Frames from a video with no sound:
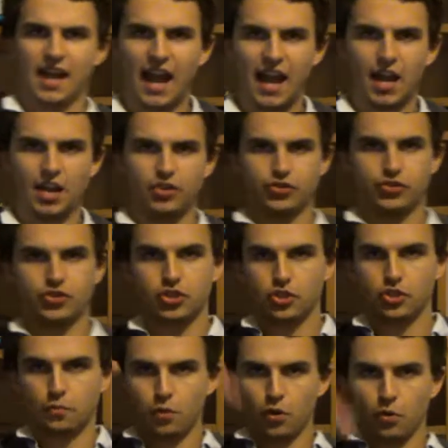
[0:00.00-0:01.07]
and
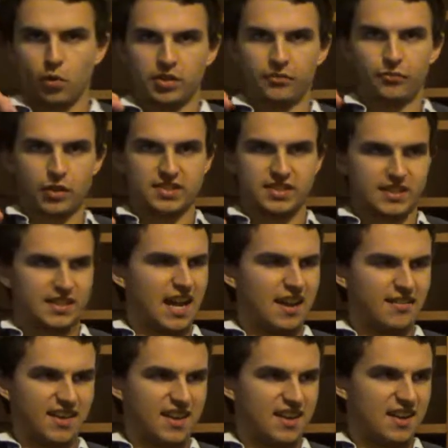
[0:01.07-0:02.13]
you put one in front of the
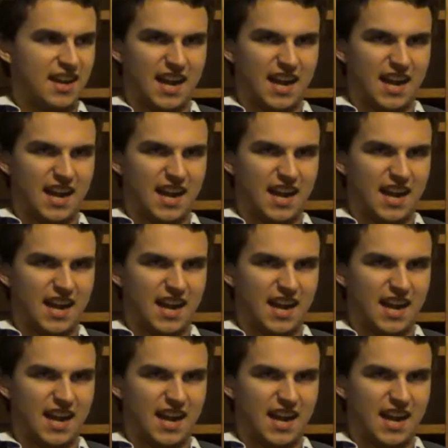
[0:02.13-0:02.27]
other